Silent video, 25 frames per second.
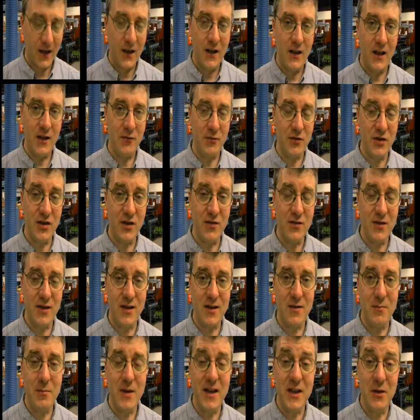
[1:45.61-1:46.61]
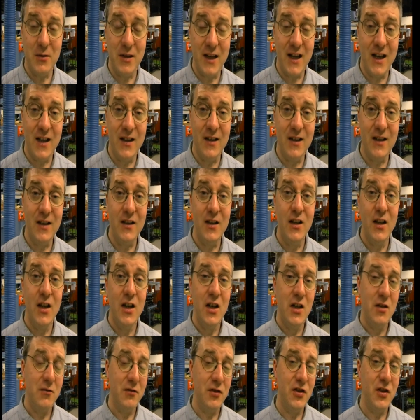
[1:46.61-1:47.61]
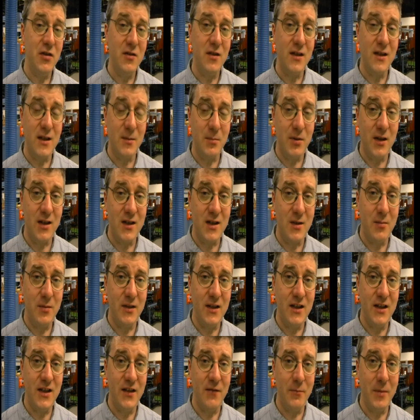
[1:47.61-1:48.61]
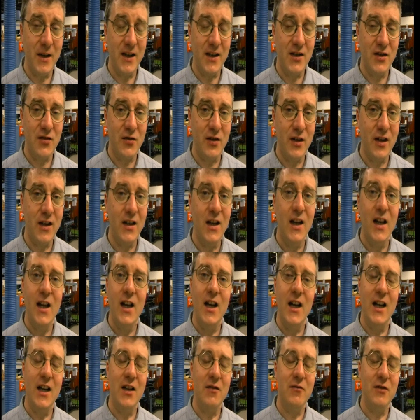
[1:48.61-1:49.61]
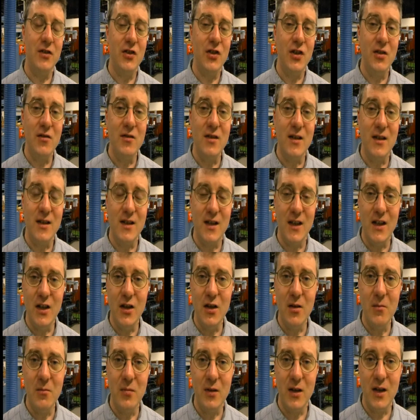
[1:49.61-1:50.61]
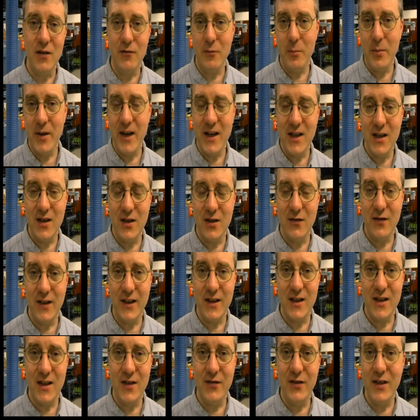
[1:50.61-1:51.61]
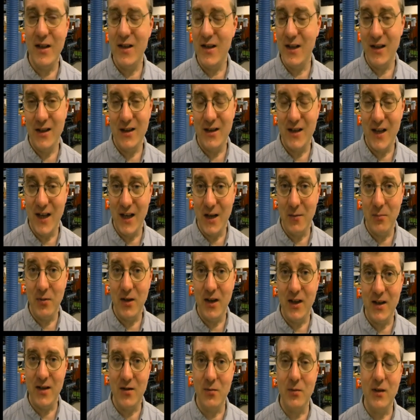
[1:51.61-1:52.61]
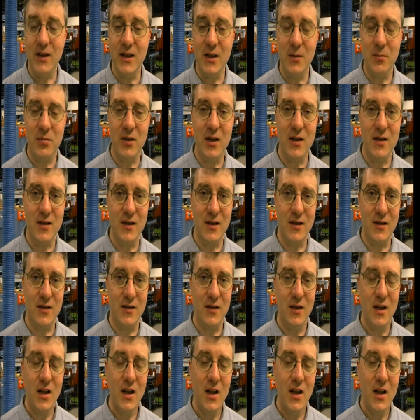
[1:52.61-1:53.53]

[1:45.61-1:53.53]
It reduces manual handling, reduces the possibility of back strain, and it reduces the number of repetitive activities that take place within the process.